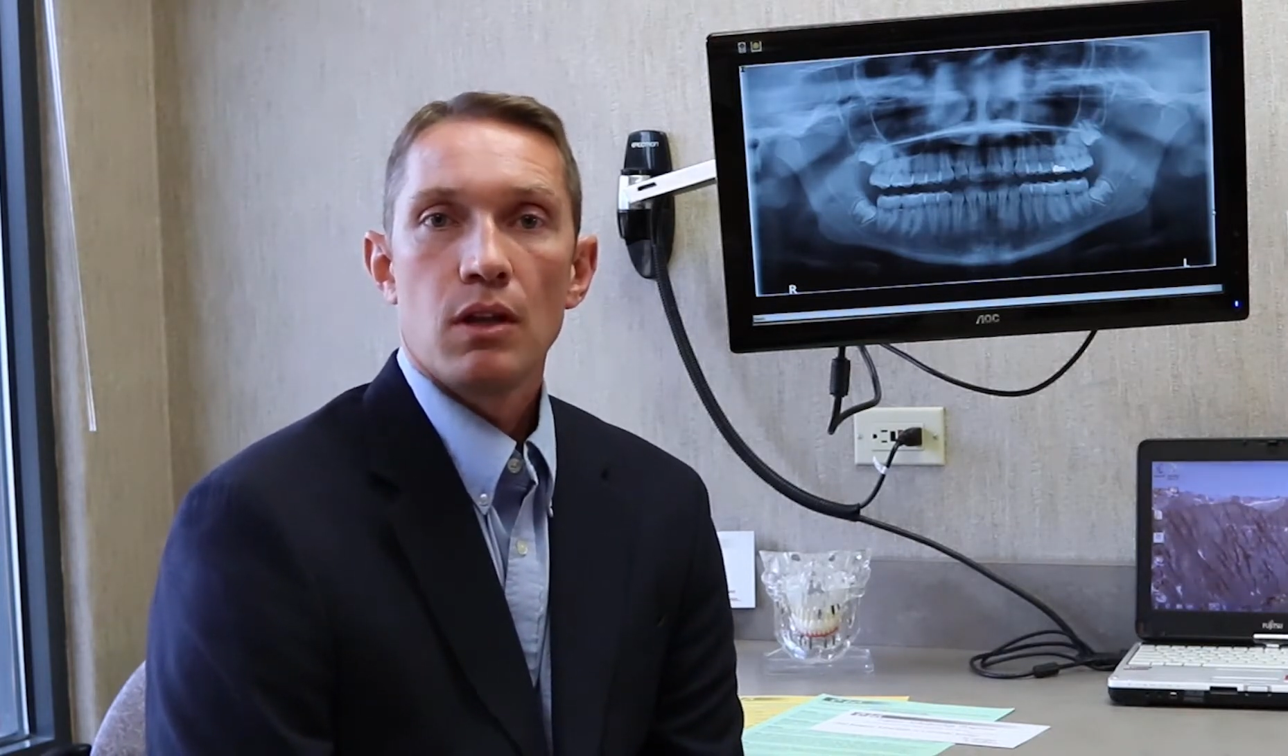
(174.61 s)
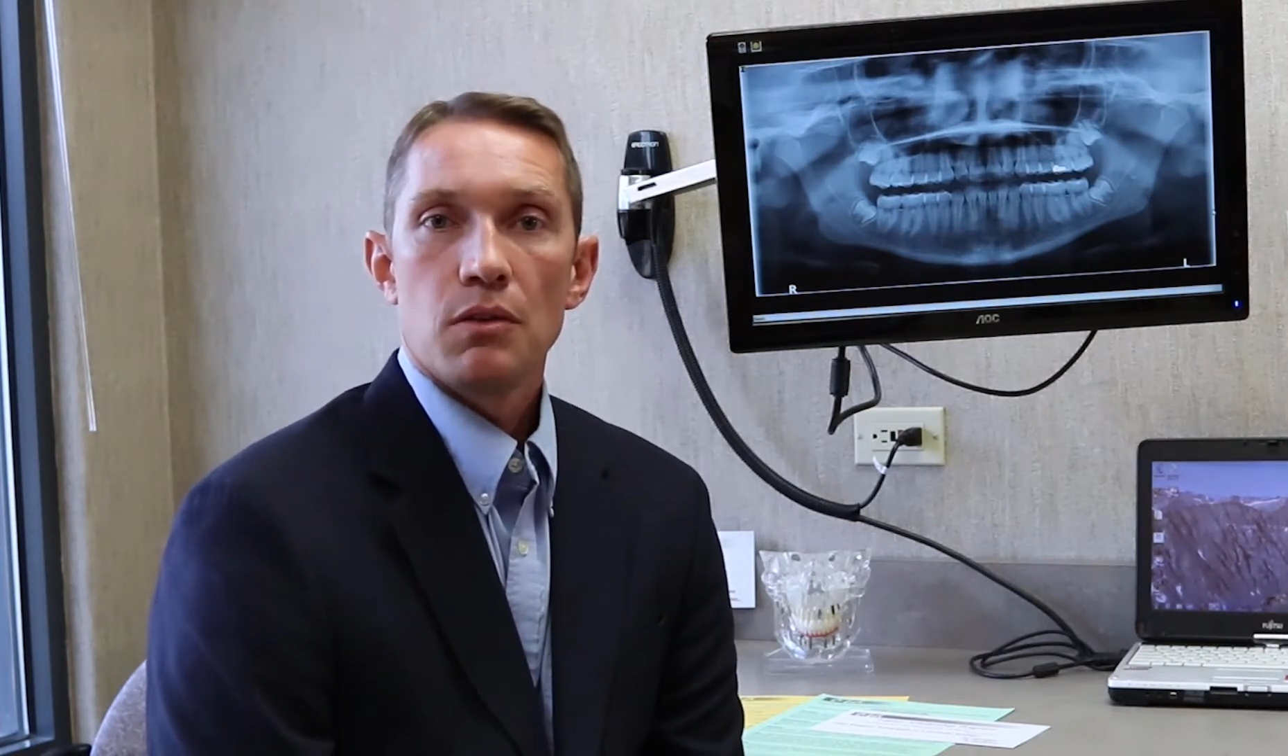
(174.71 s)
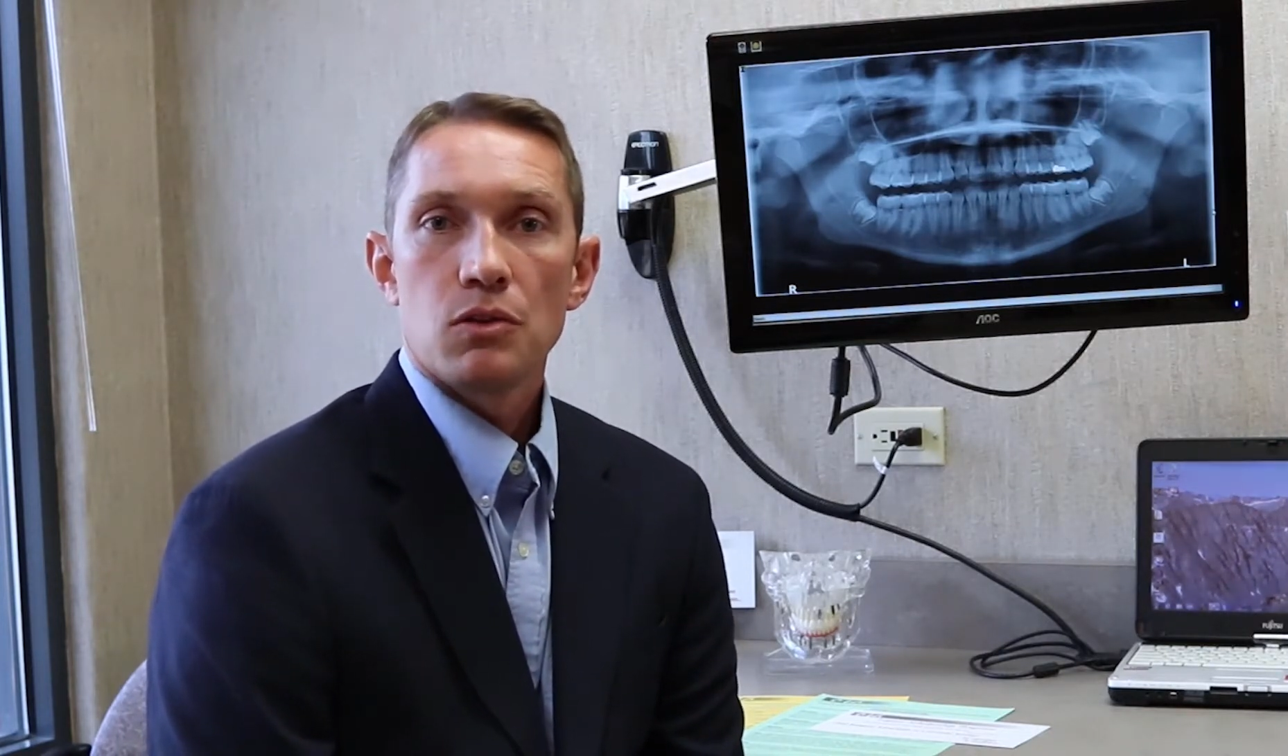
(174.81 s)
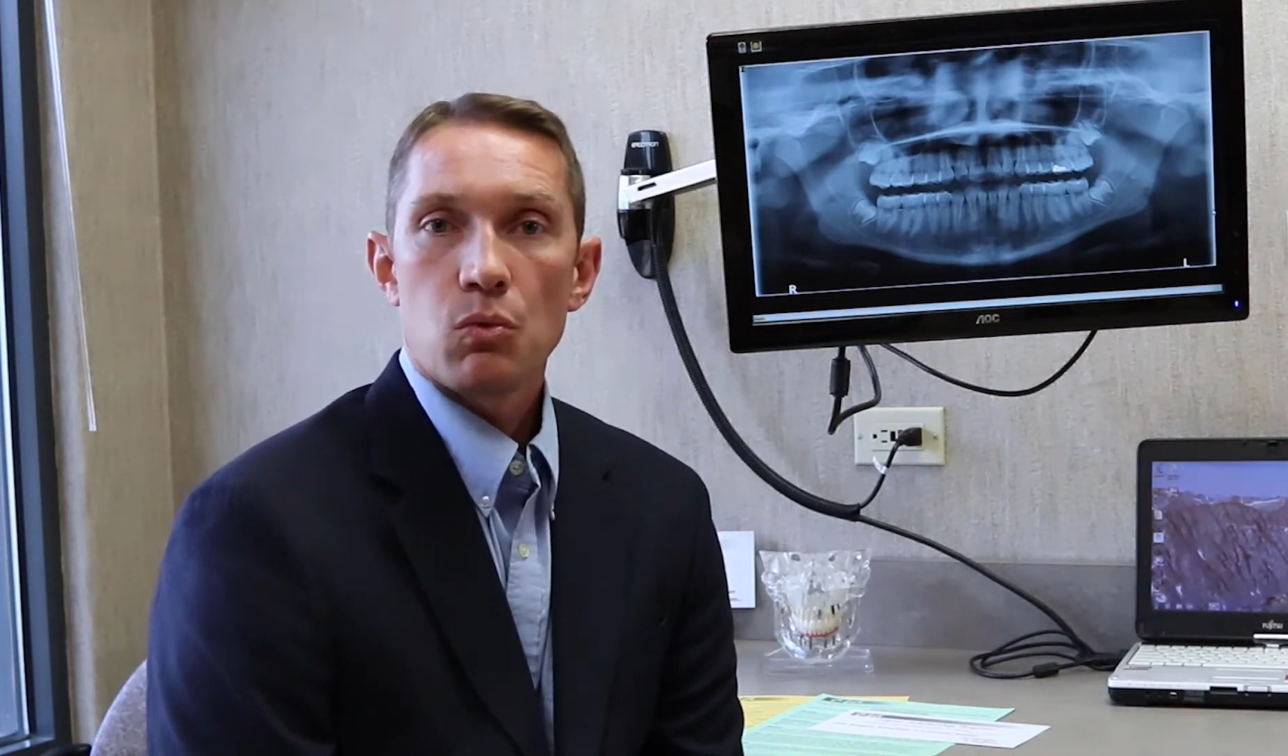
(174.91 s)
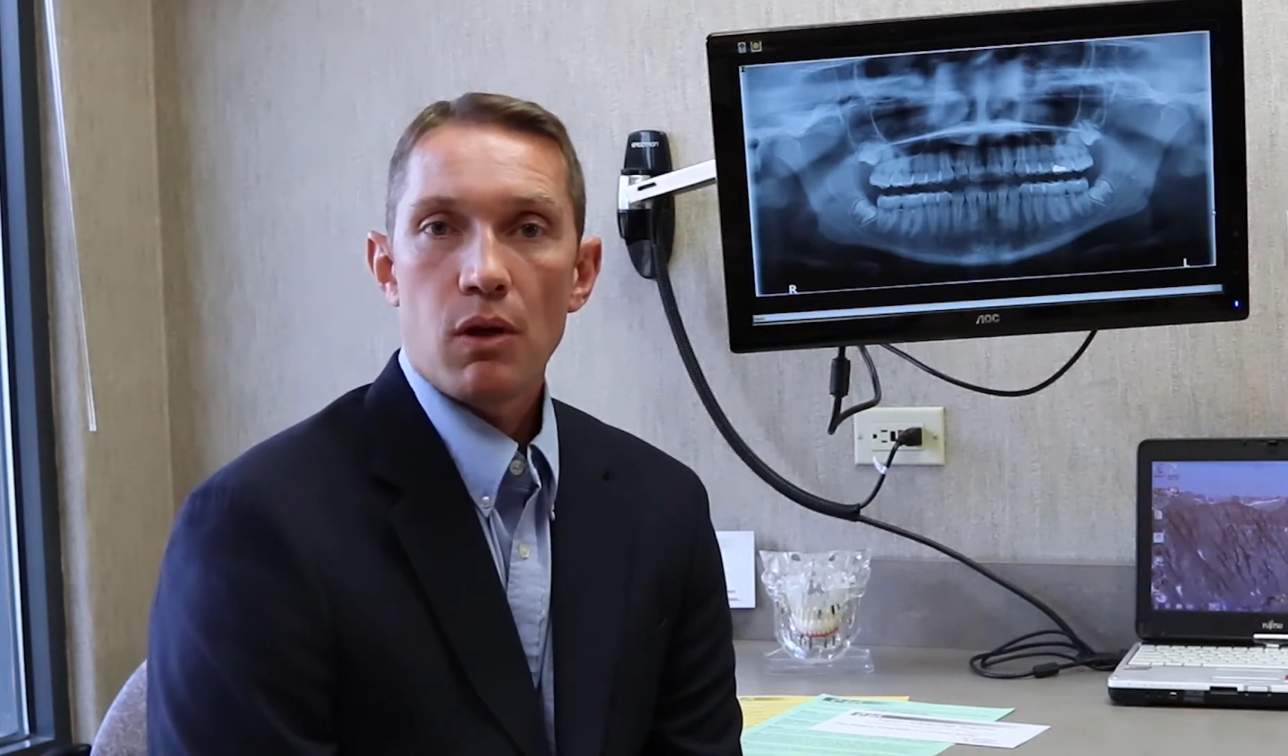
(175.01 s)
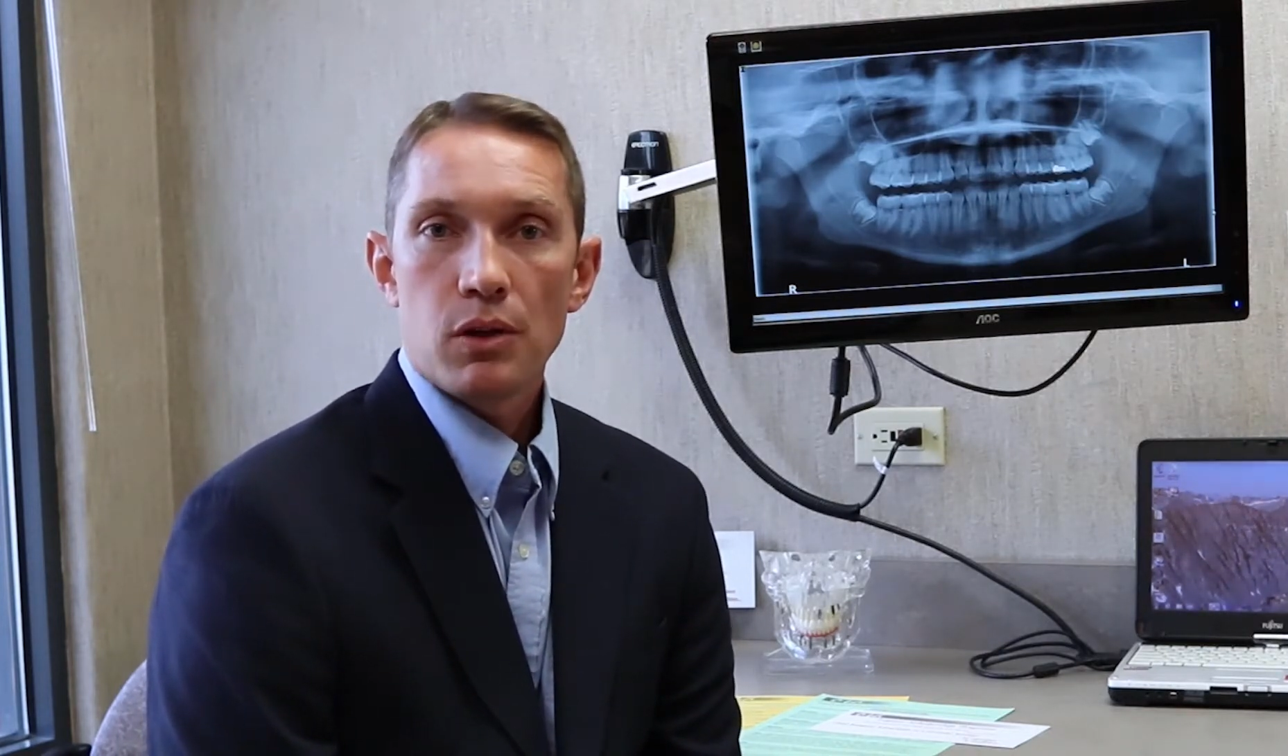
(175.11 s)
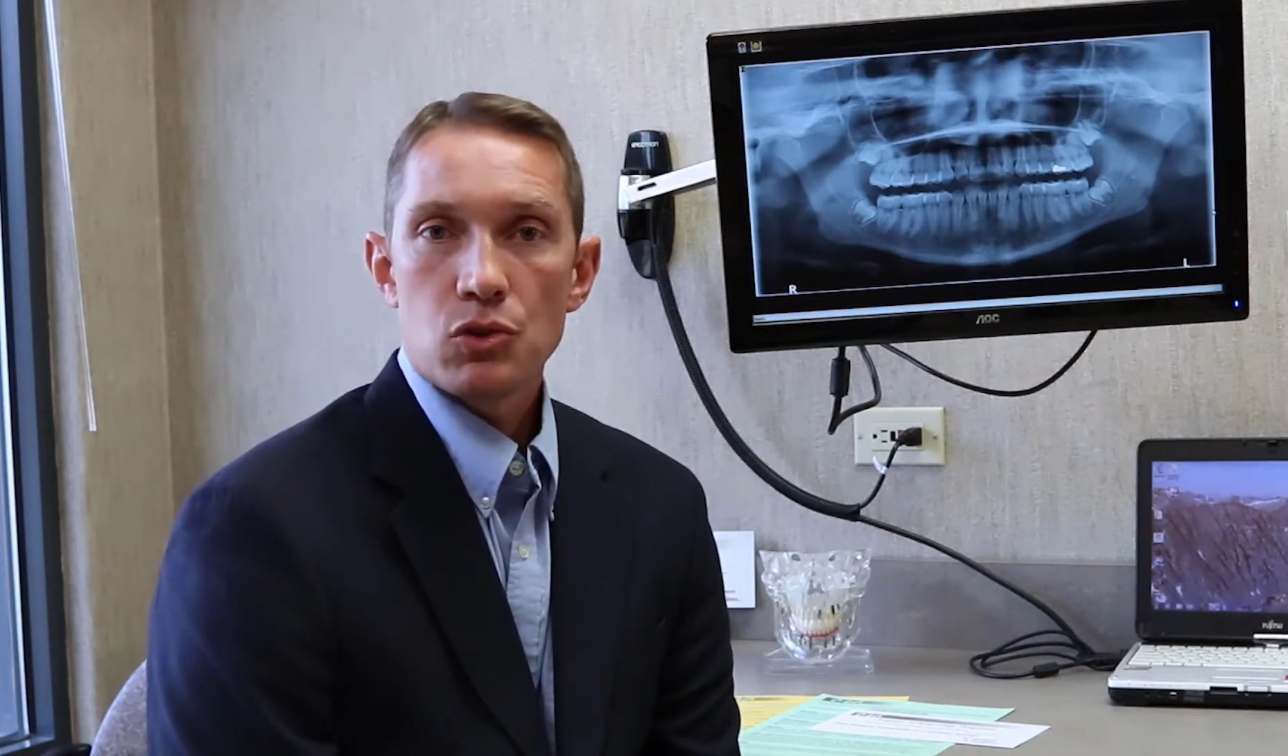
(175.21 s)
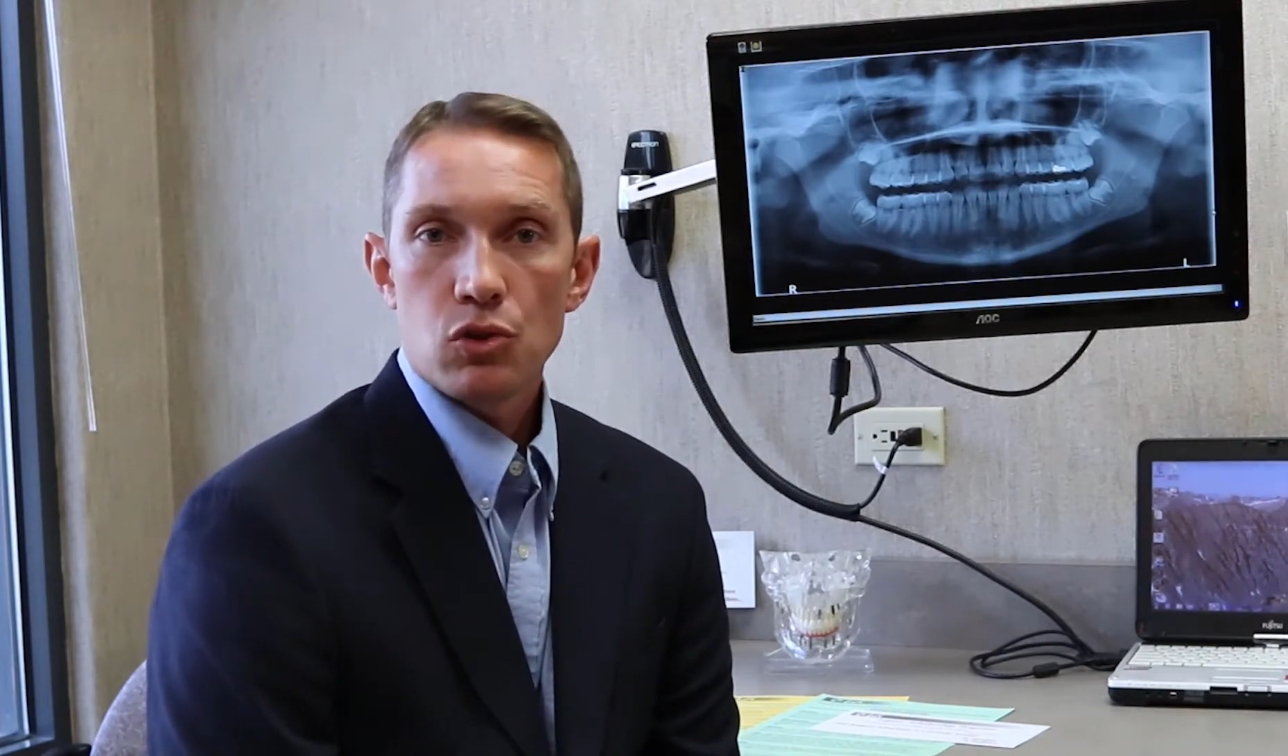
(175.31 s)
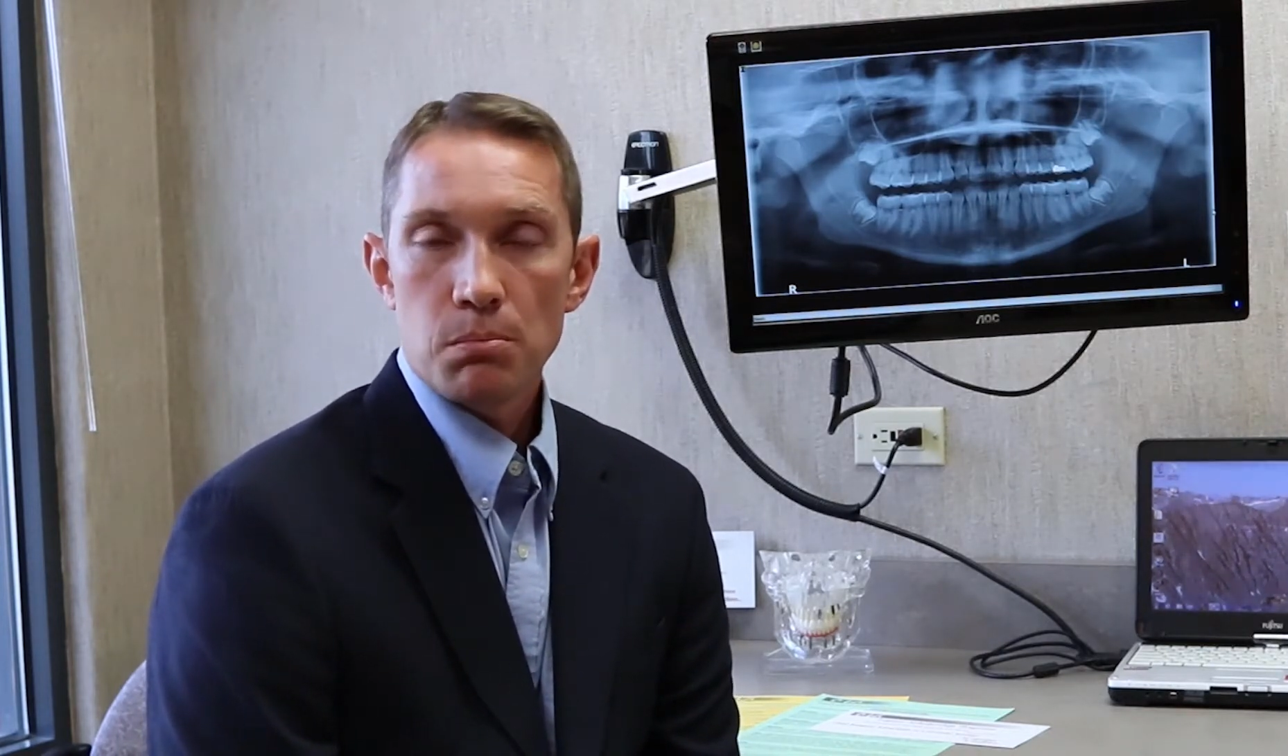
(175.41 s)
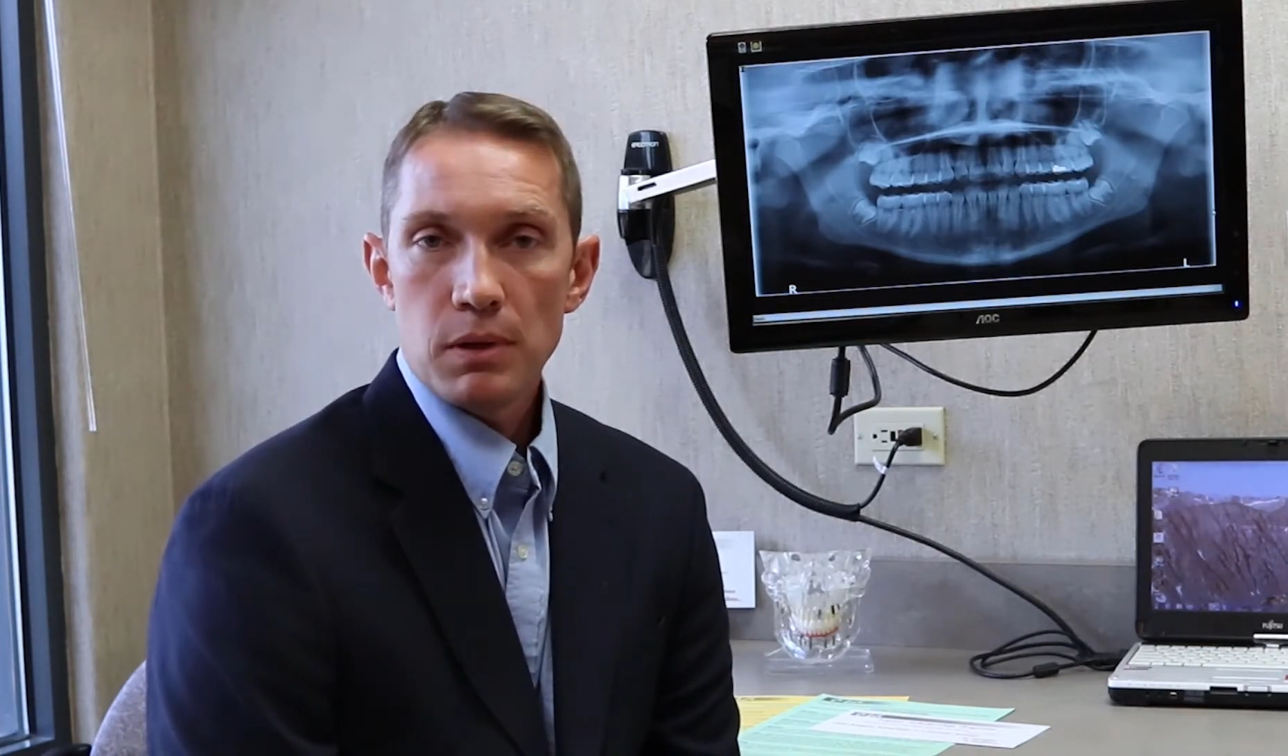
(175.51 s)
The swelling
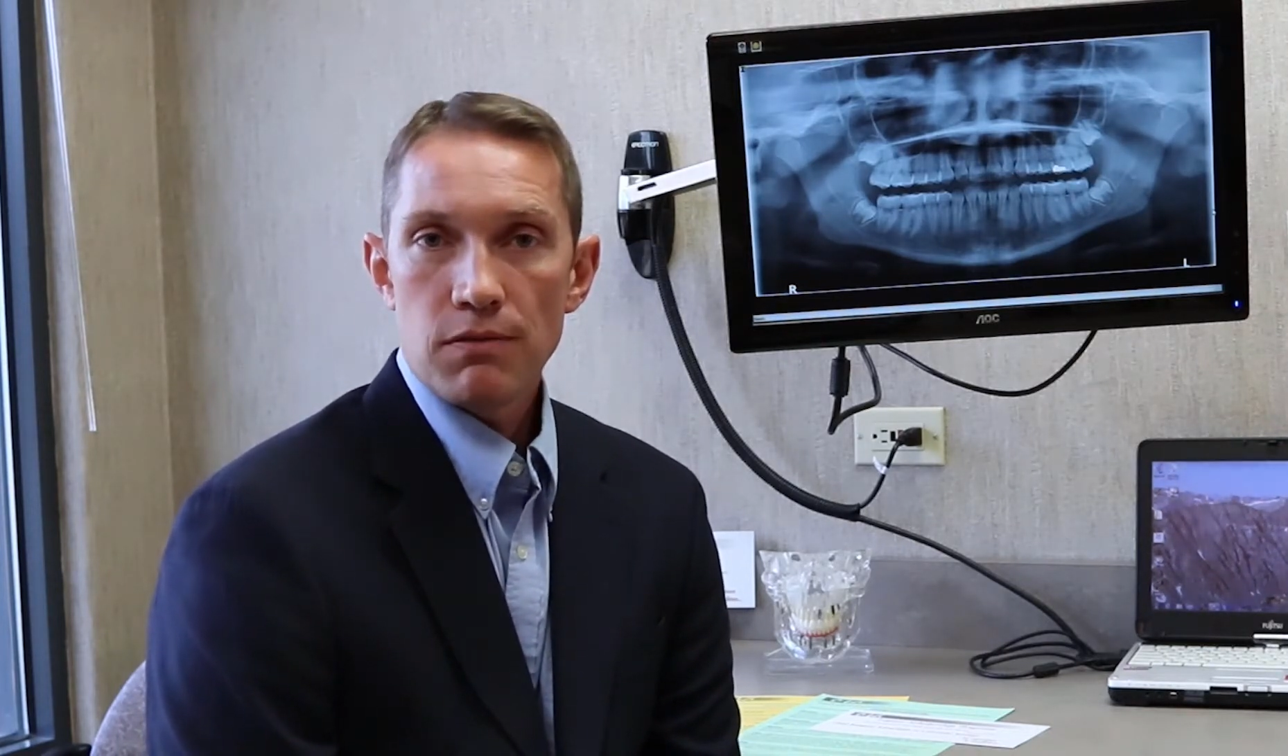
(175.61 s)
should be